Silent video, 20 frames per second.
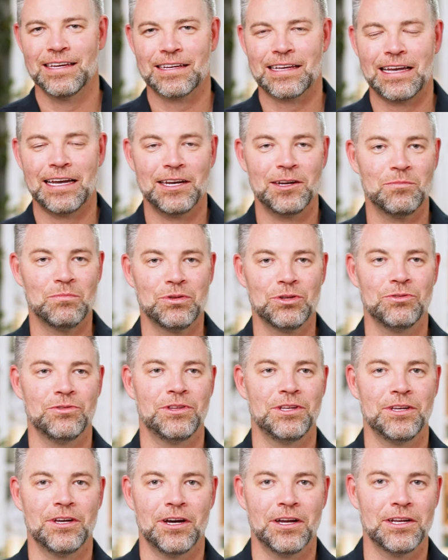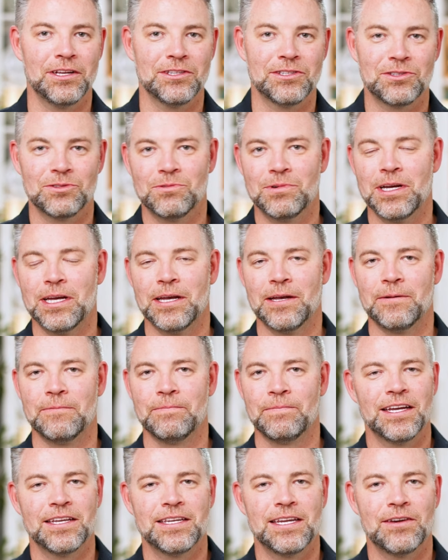that kind of blew the audience away.
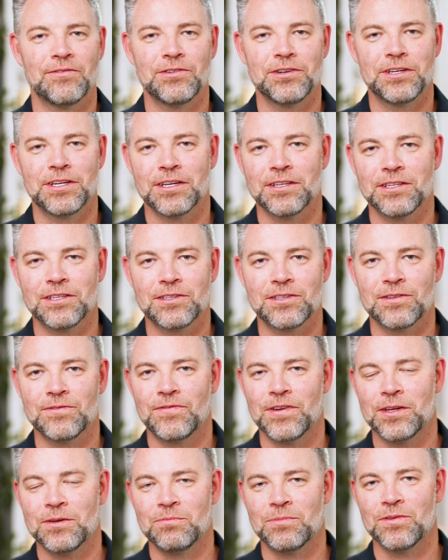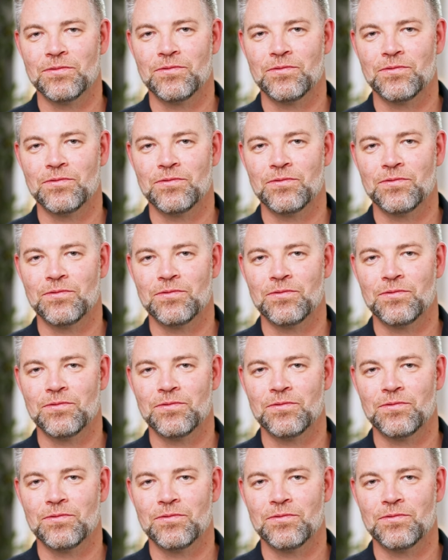I had never done this event